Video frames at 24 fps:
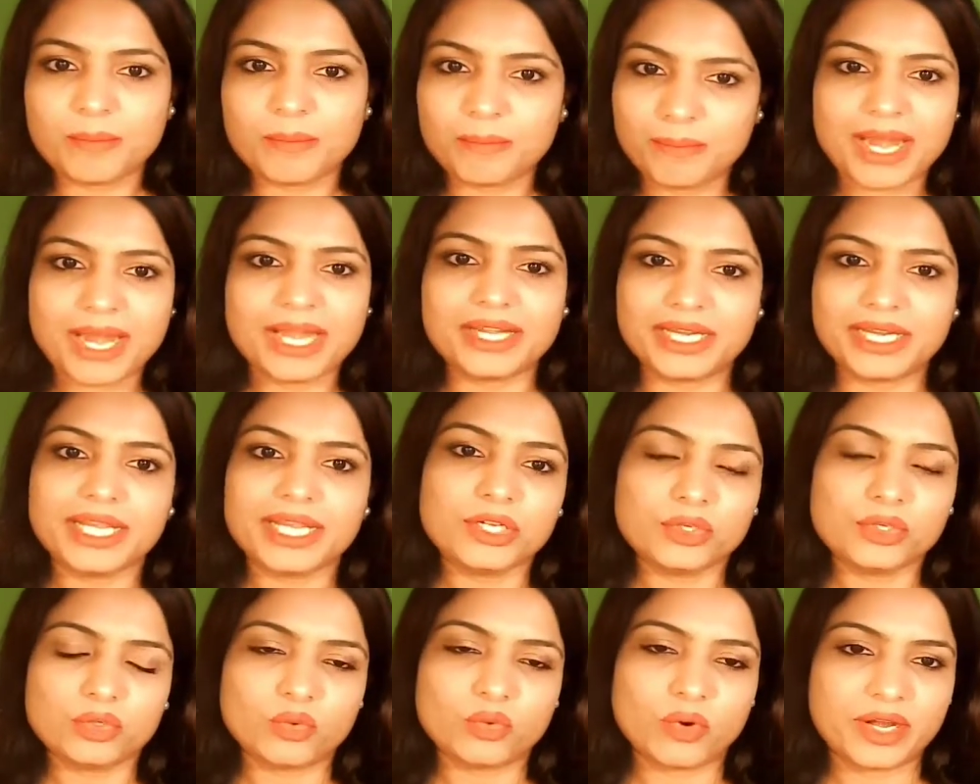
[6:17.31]
by
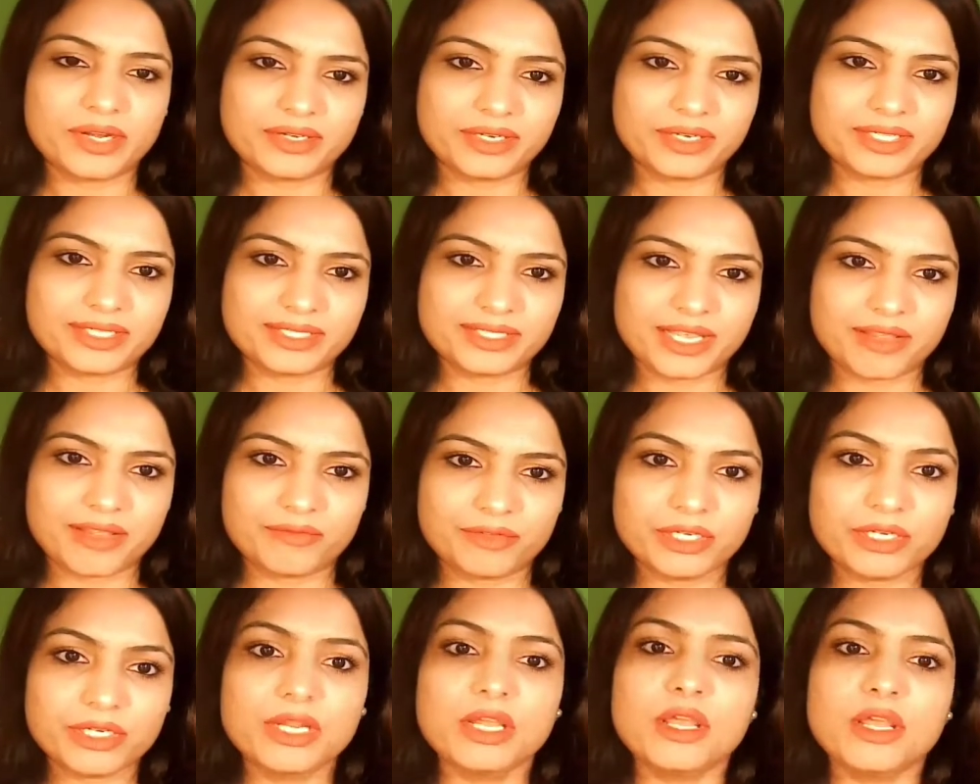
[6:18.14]
day
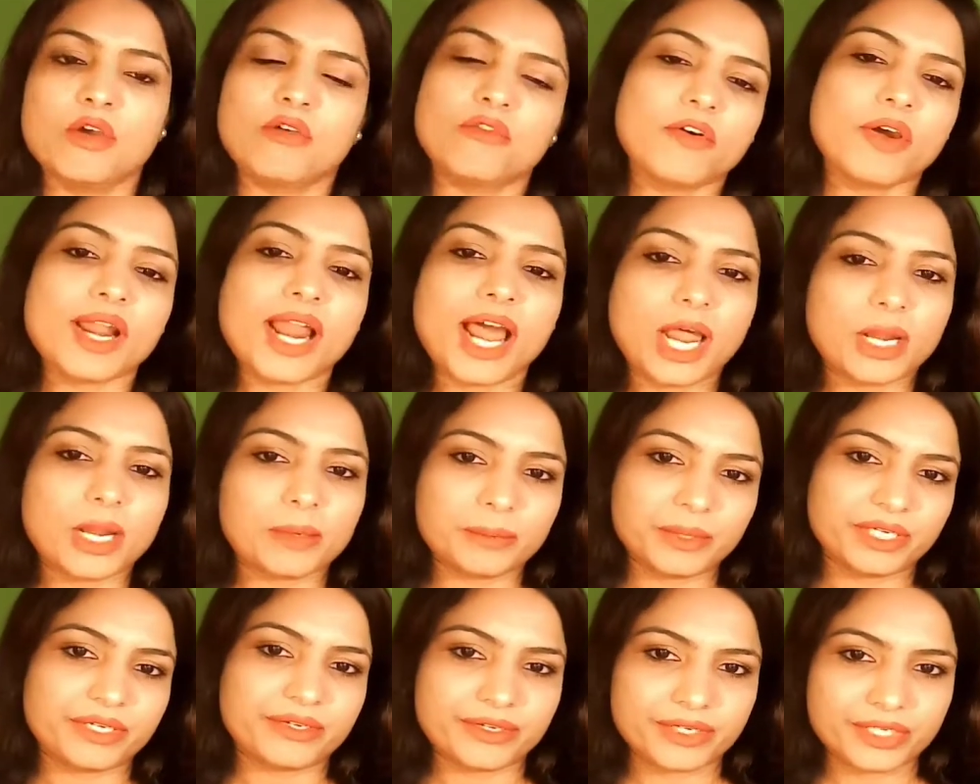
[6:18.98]
207 for
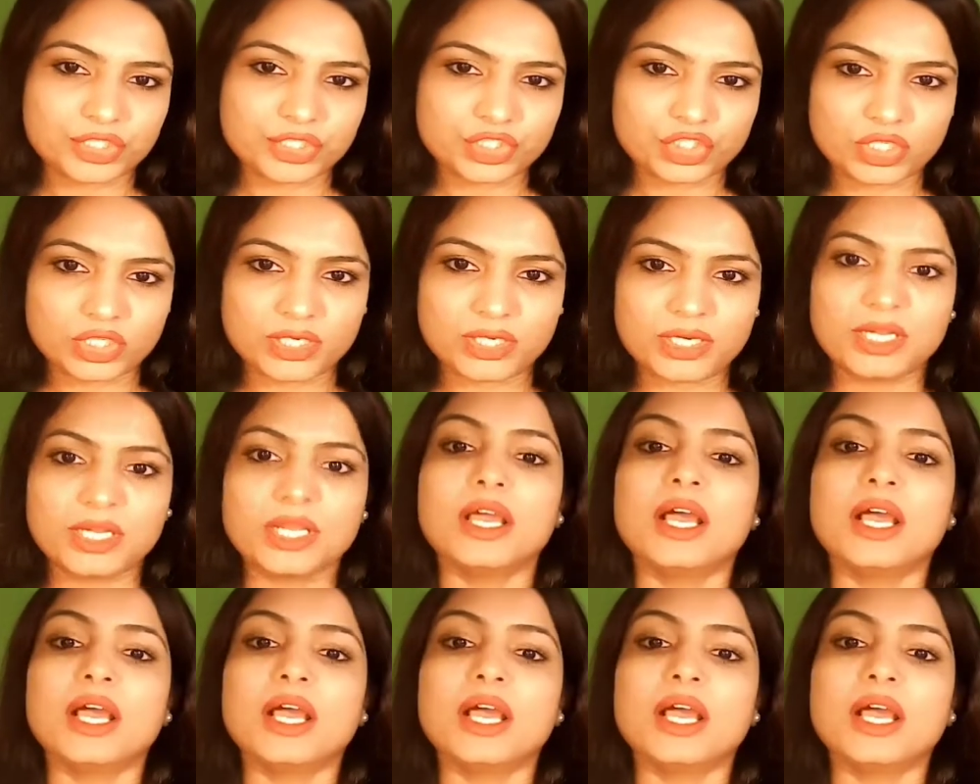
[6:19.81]
arbitration.